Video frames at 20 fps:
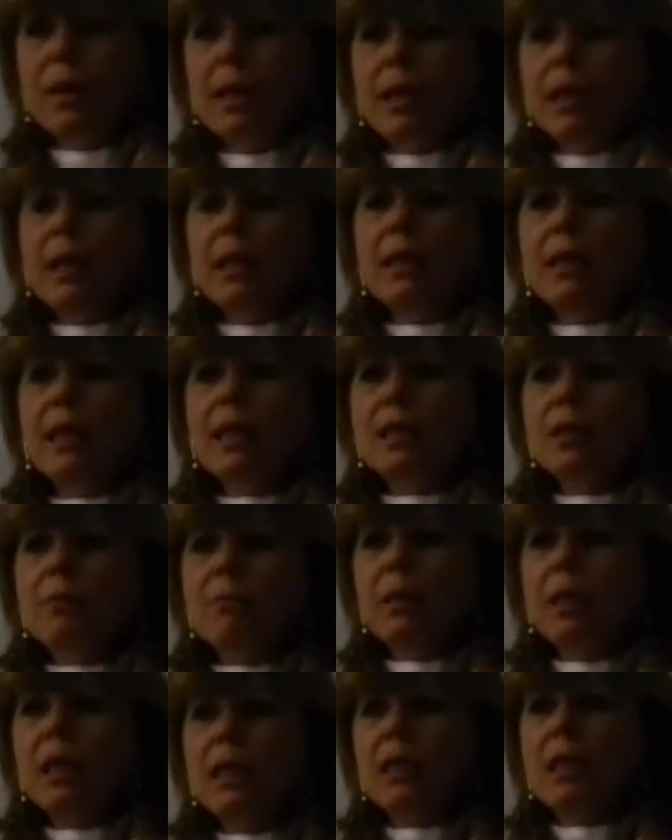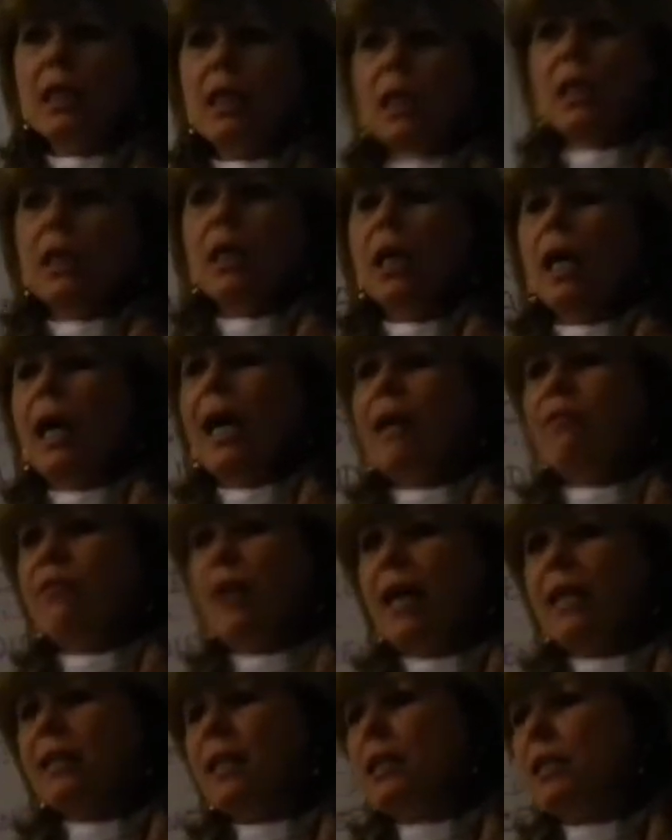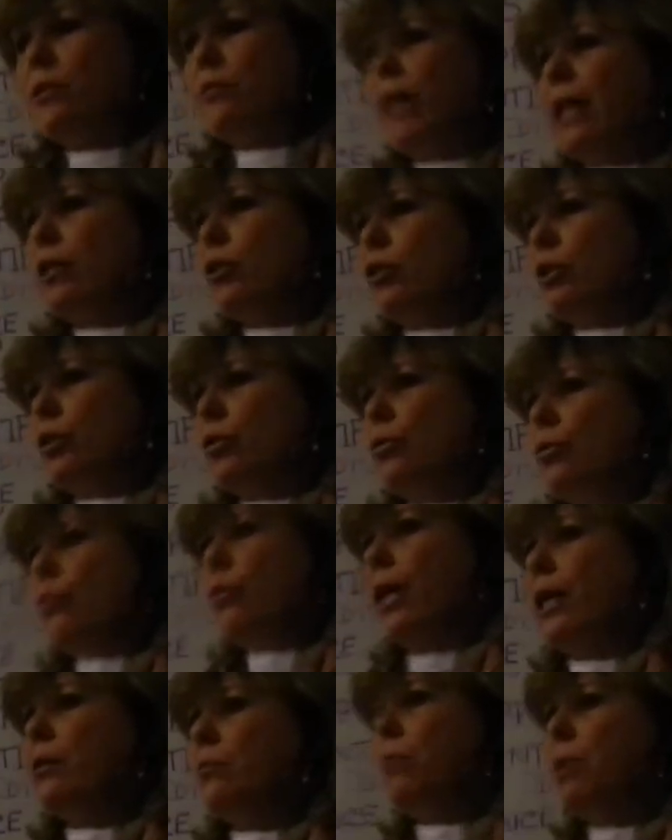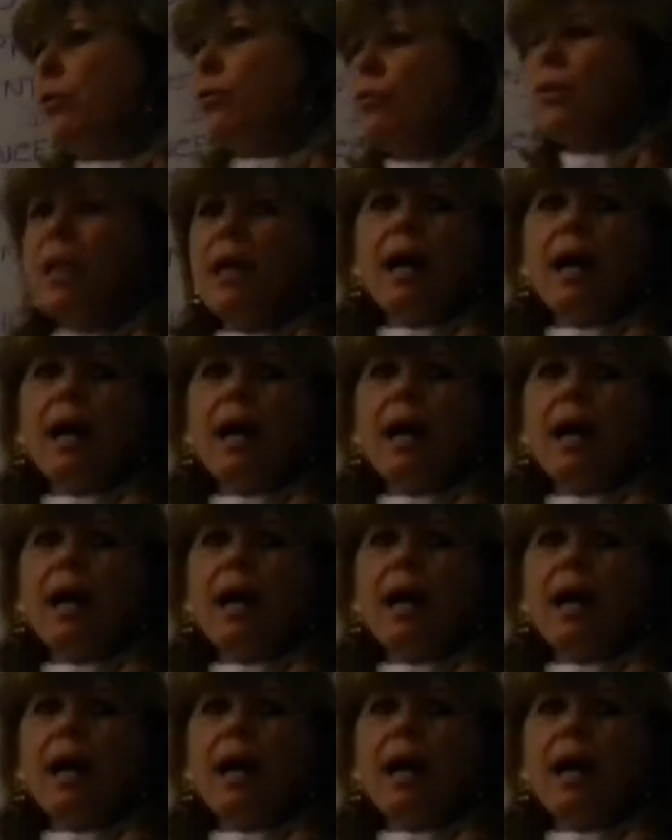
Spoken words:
in this meeting, I've asked the director to grant me 3